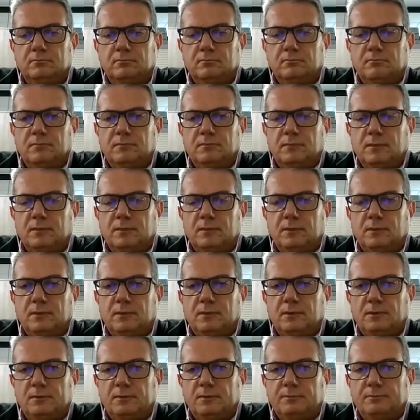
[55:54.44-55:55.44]

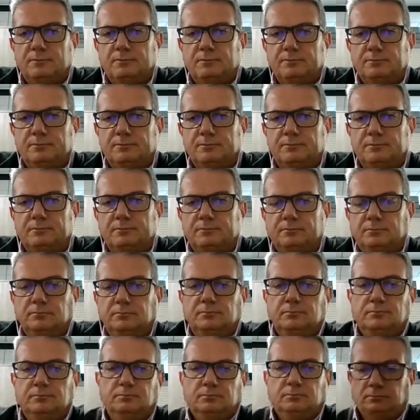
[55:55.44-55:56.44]

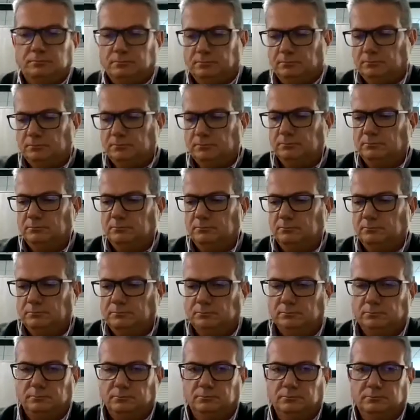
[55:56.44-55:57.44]

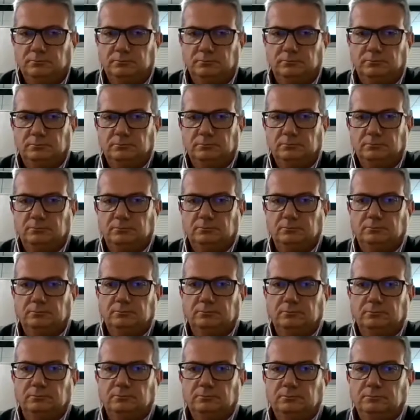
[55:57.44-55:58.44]

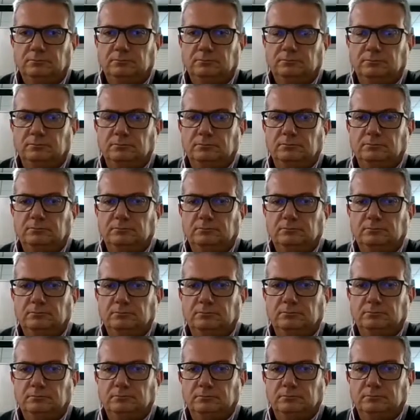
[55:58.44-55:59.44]

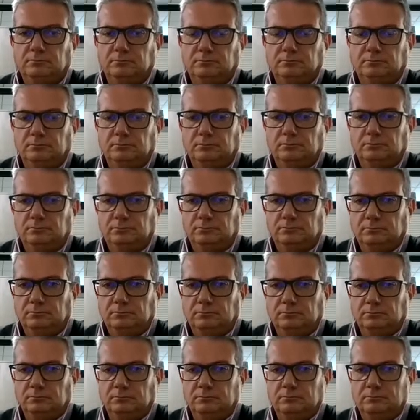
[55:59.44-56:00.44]

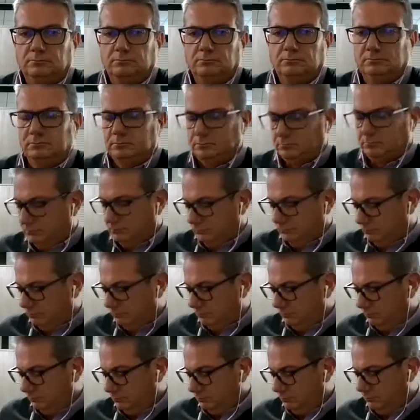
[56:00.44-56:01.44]

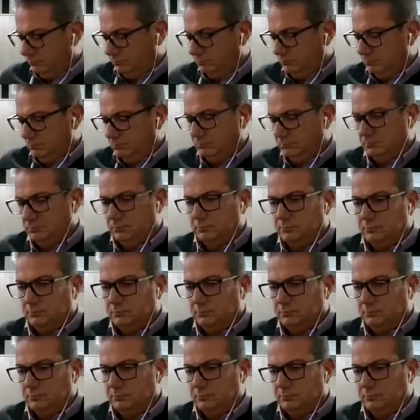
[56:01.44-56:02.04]
This person isn't speaking.